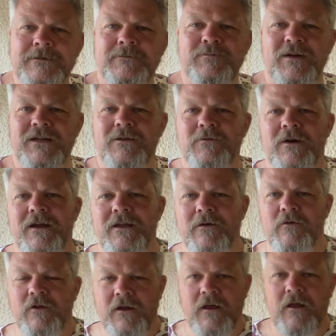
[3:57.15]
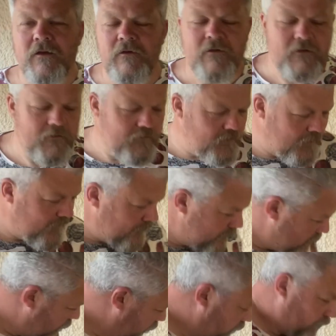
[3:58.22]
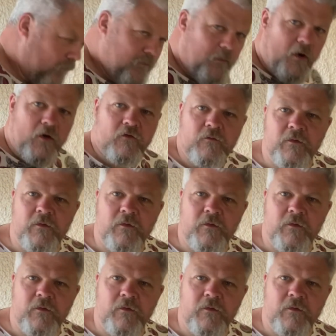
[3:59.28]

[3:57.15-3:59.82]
by the way, I haven't got a soapbox,